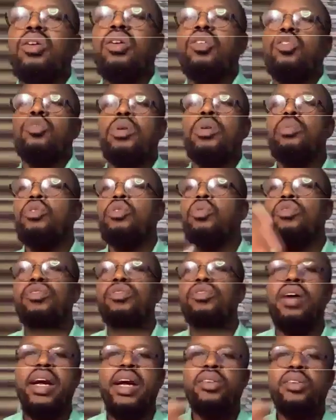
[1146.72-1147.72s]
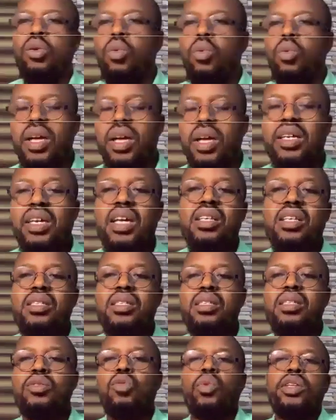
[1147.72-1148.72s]
You'll be able to find your way in
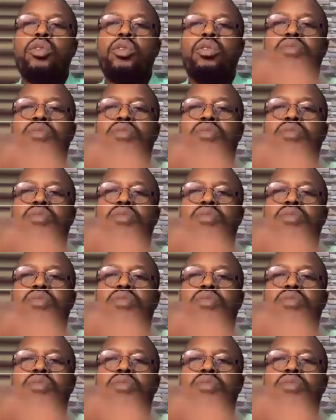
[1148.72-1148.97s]
case you went